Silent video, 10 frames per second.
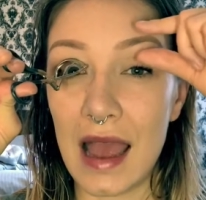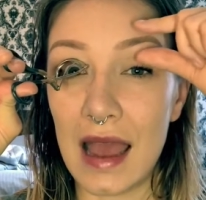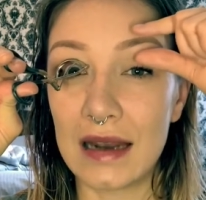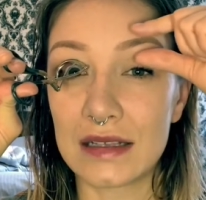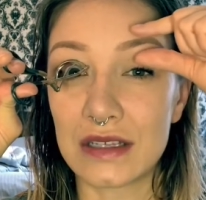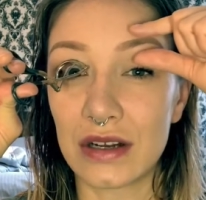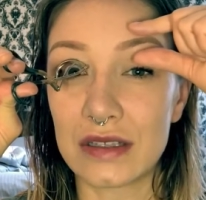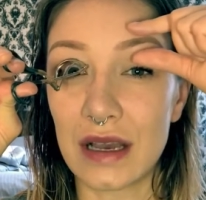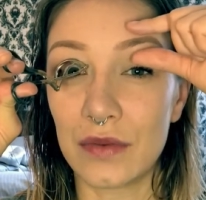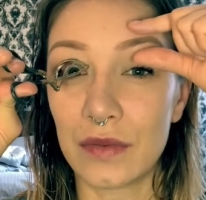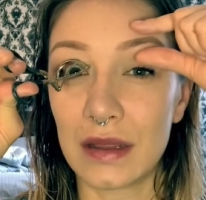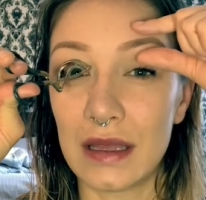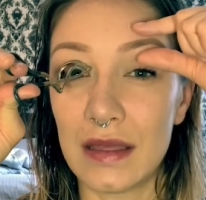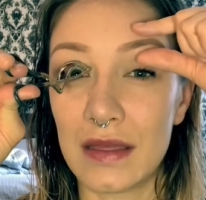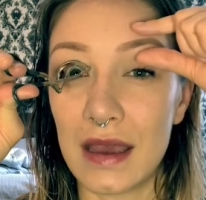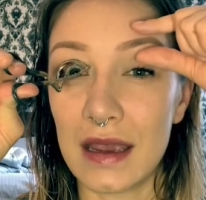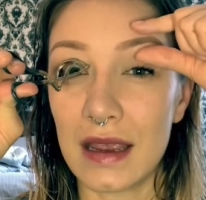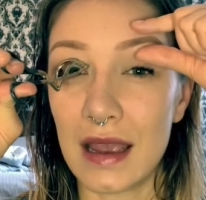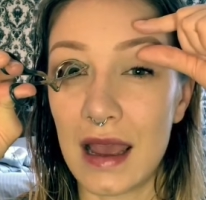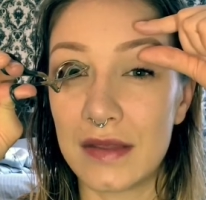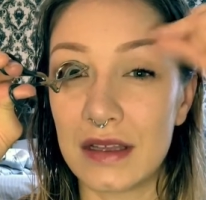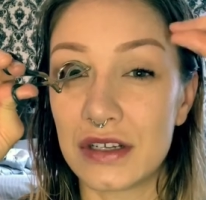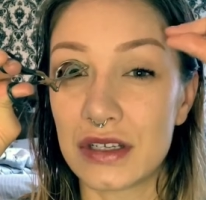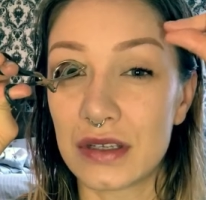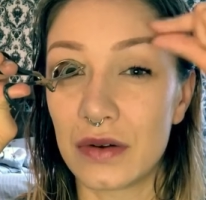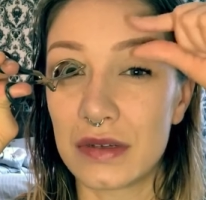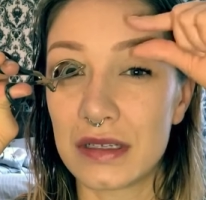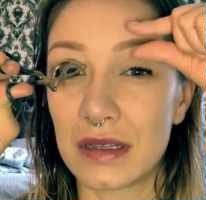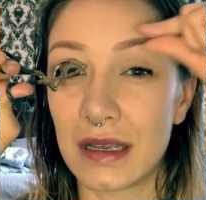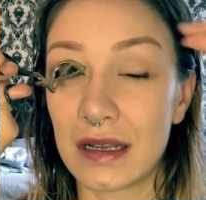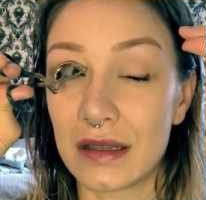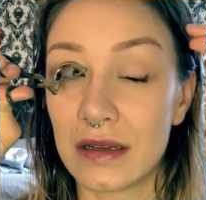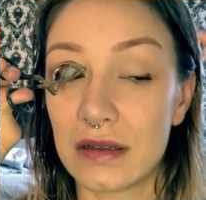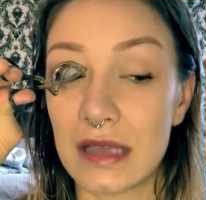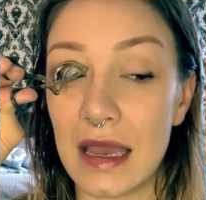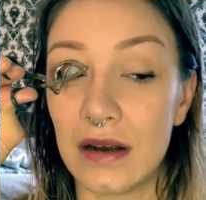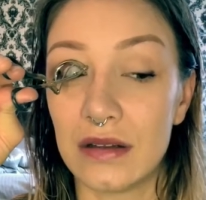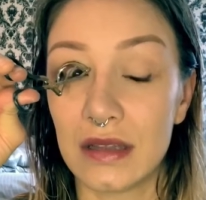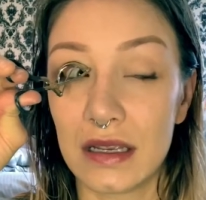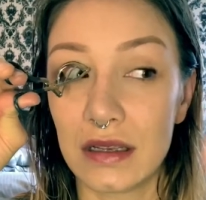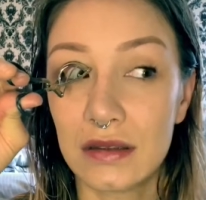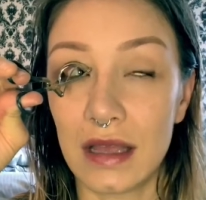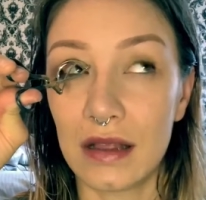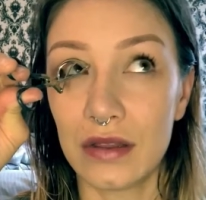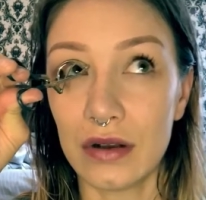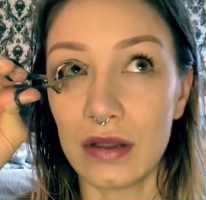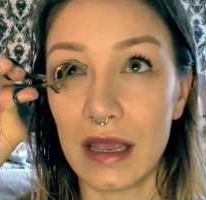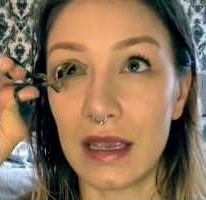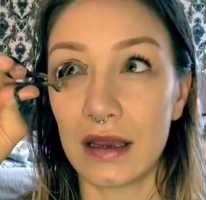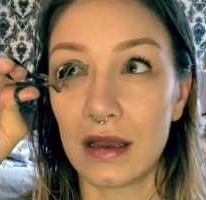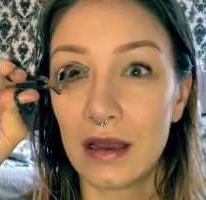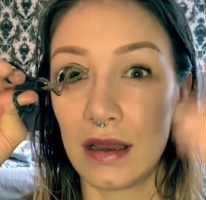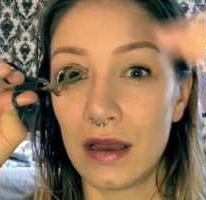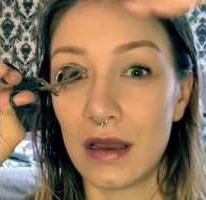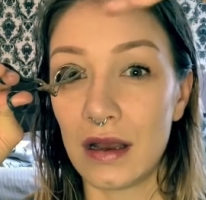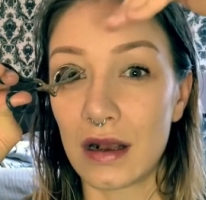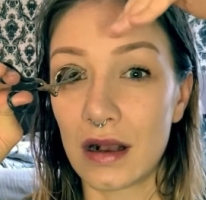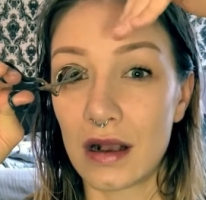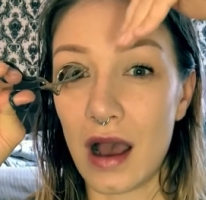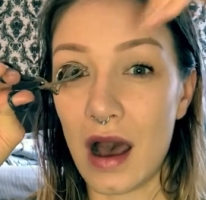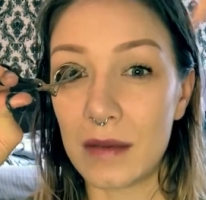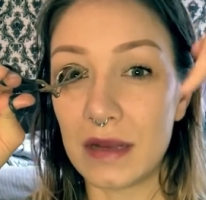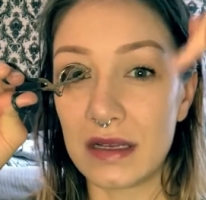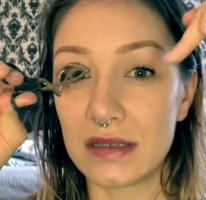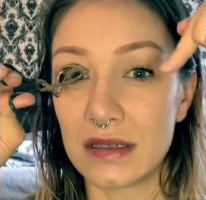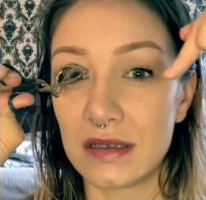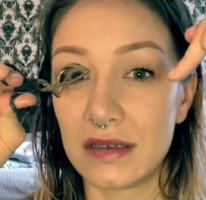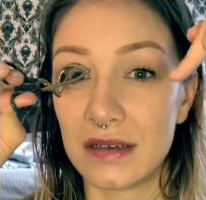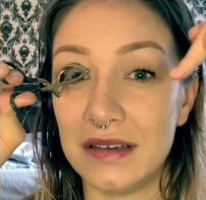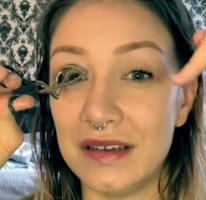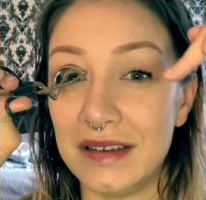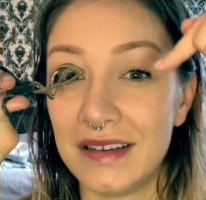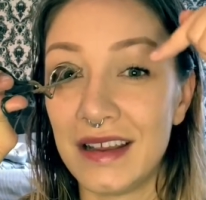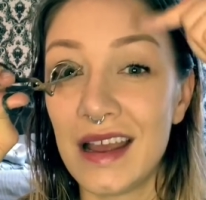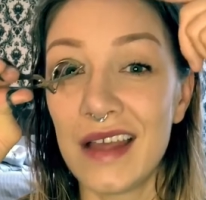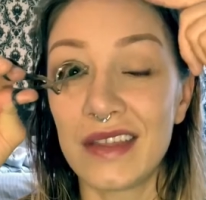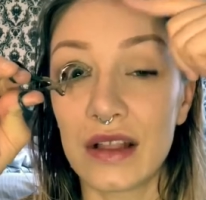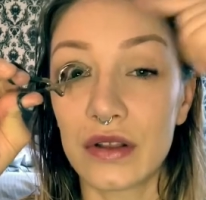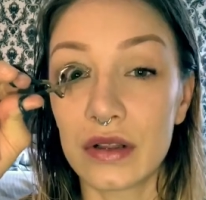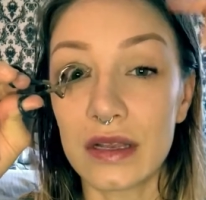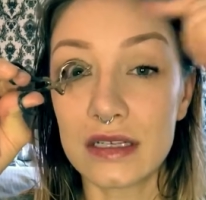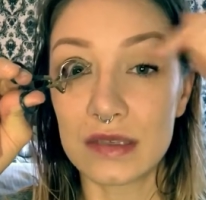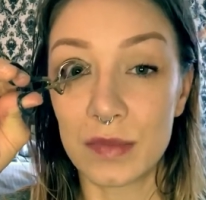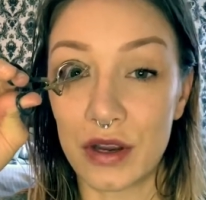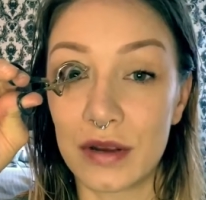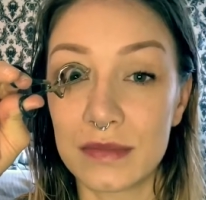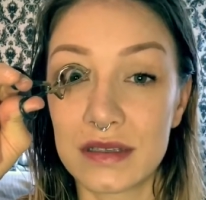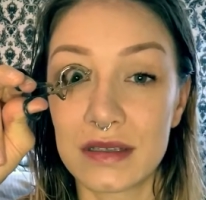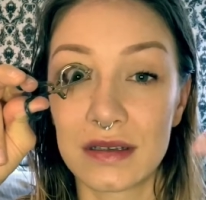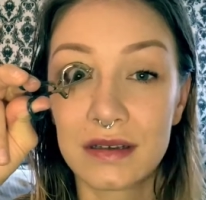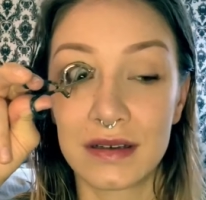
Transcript: And it starts out really thick and then just goes to like a little tail. Like they look like commas. They look like sperms.